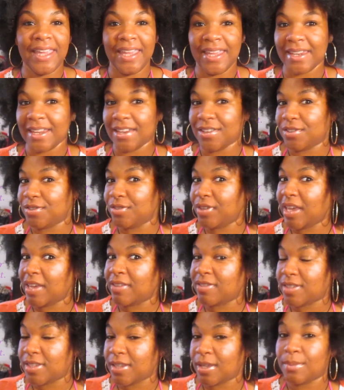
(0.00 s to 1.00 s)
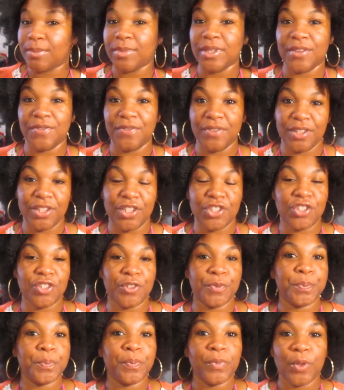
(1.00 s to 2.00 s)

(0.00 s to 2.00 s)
and I do have some definition